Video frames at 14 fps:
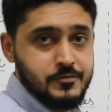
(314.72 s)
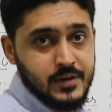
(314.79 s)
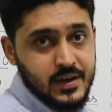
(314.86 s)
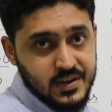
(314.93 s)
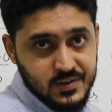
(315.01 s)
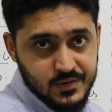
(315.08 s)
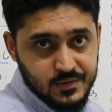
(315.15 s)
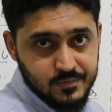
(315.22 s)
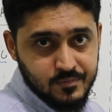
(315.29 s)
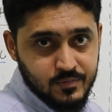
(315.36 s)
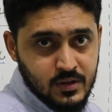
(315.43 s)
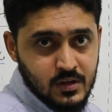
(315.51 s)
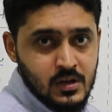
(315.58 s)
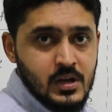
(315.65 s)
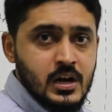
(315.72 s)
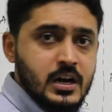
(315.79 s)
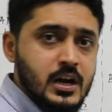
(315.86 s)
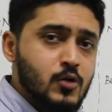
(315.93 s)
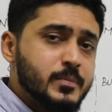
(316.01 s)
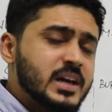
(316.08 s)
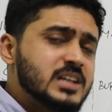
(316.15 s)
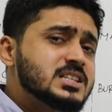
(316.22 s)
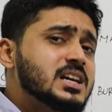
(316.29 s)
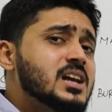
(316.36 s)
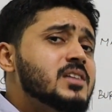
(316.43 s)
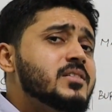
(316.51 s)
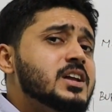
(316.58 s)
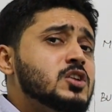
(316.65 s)
fire. Now
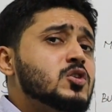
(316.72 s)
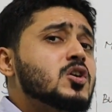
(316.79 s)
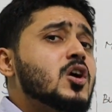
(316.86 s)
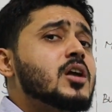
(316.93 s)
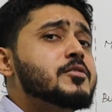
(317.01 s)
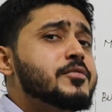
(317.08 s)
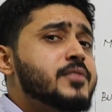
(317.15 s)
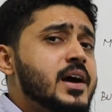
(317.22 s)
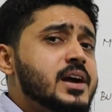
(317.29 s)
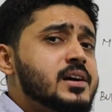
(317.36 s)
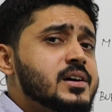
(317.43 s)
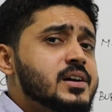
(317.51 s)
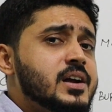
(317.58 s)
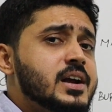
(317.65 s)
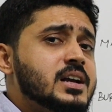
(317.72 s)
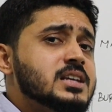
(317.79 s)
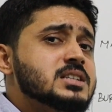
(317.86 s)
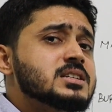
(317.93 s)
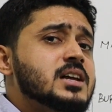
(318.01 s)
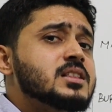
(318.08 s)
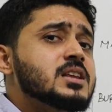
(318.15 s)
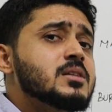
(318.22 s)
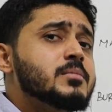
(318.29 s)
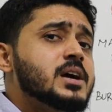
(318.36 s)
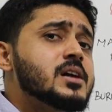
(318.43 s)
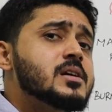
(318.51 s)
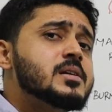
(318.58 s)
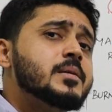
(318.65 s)
basically when you call fire, it is nothing
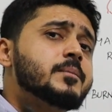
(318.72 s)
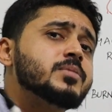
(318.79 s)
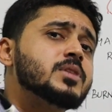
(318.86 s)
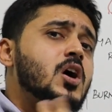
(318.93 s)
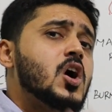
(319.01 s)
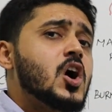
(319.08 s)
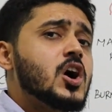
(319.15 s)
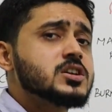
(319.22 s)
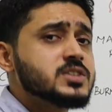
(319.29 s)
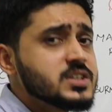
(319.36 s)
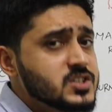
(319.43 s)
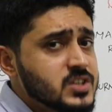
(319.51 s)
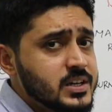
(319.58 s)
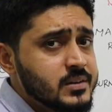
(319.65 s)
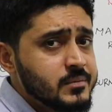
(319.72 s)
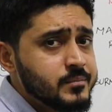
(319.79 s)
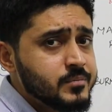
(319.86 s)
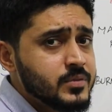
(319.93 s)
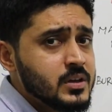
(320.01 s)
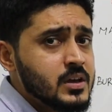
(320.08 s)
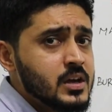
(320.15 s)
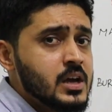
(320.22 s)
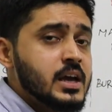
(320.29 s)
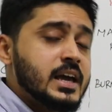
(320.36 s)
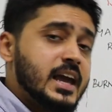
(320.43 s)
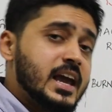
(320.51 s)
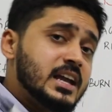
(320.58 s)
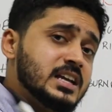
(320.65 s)
but oxygen.
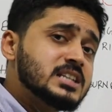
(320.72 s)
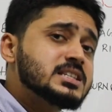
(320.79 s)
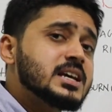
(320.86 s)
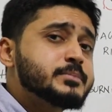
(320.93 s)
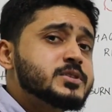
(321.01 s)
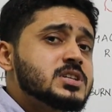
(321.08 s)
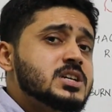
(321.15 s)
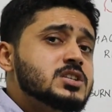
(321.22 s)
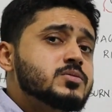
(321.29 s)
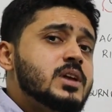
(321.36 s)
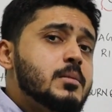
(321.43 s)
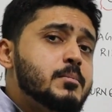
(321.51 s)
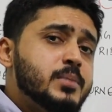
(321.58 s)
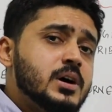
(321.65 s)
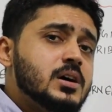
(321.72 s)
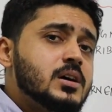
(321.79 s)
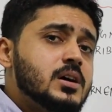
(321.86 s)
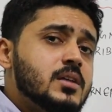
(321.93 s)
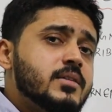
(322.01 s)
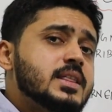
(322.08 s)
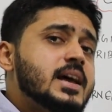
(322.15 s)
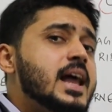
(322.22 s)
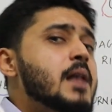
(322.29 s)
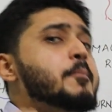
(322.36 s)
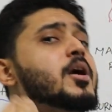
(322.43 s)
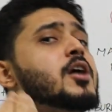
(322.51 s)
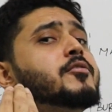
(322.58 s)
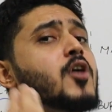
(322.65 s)
Any substance will burn with the
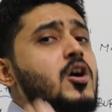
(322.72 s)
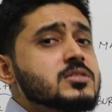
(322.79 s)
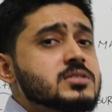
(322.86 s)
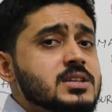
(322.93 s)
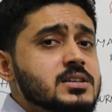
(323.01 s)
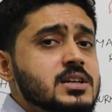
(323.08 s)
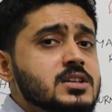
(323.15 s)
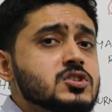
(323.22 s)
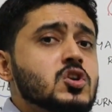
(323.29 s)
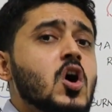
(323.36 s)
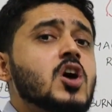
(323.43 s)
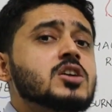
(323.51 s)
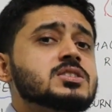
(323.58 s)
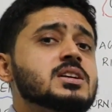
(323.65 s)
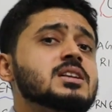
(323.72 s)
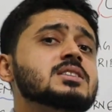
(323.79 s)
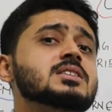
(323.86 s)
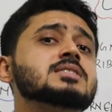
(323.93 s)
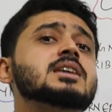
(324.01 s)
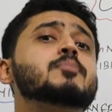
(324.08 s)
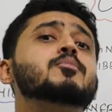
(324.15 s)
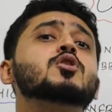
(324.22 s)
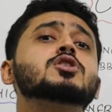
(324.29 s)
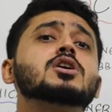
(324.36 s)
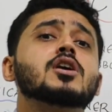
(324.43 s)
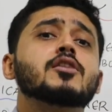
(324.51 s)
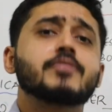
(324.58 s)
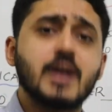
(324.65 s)
help of oxygen, so oxygen is a
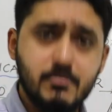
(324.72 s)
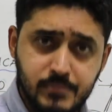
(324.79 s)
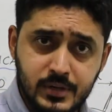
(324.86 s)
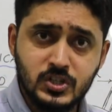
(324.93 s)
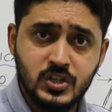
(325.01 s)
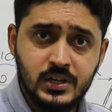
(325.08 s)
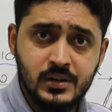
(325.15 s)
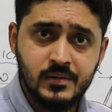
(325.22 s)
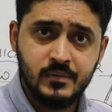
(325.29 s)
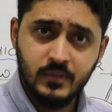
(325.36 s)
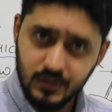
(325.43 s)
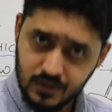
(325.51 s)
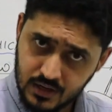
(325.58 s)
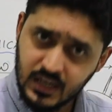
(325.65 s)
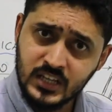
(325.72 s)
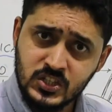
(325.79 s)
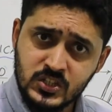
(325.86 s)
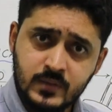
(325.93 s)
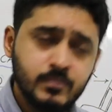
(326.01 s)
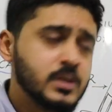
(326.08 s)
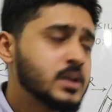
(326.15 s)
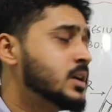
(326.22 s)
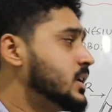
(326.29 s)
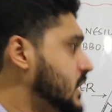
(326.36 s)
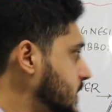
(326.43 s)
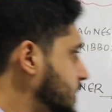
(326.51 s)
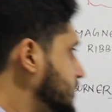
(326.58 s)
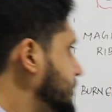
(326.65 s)
supporter of combustion. Yes?
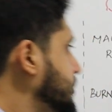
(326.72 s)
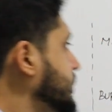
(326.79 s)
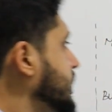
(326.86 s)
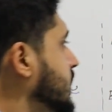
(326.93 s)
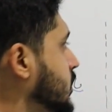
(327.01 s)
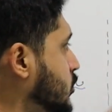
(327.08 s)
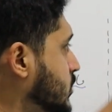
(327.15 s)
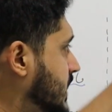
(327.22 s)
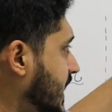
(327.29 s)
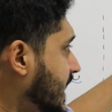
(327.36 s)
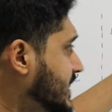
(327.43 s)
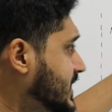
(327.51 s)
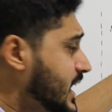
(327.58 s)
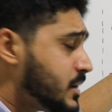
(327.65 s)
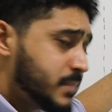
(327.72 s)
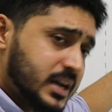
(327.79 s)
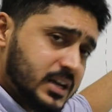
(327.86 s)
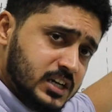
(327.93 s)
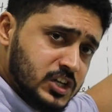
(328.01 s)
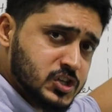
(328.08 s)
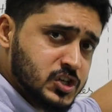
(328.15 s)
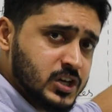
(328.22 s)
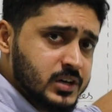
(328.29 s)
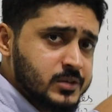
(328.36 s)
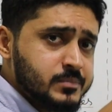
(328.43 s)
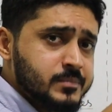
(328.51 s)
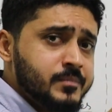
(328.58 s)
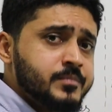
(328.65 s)
Now, you take that
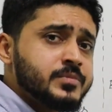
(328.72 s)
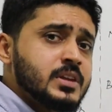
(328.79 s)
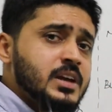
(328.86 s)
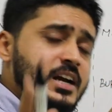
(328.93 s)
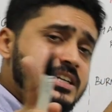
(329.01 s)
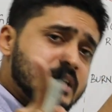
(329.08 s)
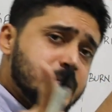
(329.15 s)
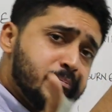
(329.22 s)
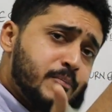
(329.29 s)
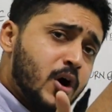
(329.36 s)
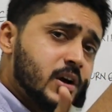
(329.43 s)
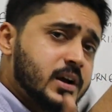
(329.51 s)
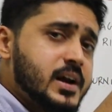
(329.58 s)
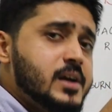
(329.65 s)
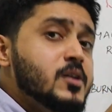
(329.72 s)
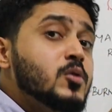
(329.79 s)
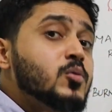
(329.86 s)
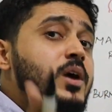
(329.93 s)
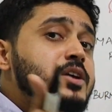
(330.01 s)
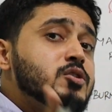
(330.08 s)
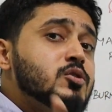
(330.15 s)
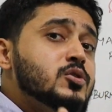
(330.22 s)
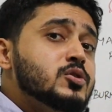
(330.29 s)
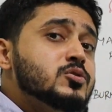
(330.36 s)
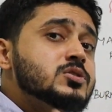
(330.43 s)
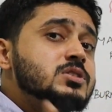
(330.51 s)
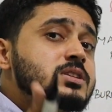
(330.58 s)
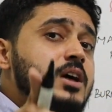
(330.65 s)
magnesium, it's important why
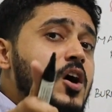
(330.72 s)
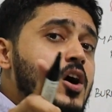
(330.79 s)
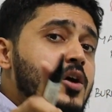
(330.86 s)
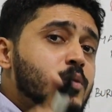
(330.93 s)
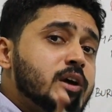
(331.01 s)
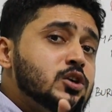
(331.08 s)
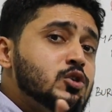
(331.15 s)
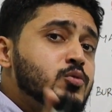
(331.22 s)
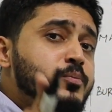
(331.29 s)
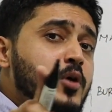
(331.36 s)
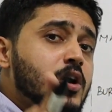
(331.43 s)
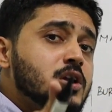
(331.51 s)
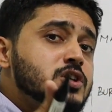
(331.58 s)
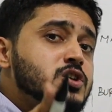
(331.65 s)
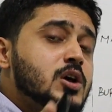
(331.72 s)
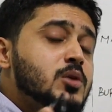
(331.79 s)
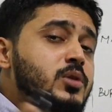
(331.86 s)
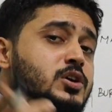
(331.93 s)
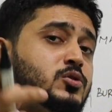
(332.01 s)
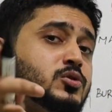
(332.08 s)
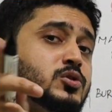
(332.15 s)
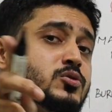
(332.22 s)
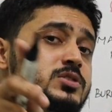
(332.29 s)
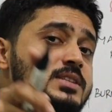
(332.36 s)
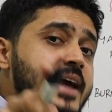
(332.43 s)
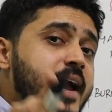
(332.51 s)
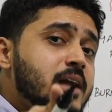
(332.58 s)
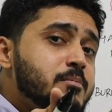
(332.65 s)
you use or why you polish or why you
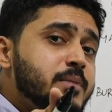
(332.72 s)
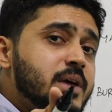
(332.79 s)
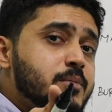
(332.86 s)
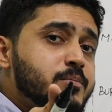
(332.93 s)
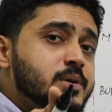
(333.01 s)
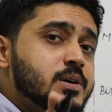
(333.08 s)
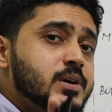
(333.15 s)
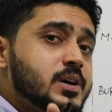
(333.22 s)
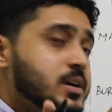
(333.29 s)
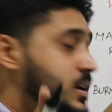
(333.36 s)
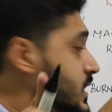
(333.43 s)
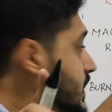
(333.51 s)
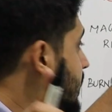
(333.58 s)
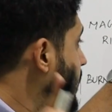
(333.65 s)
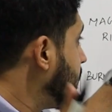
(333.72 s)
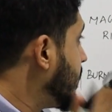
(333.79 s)
use sandpaper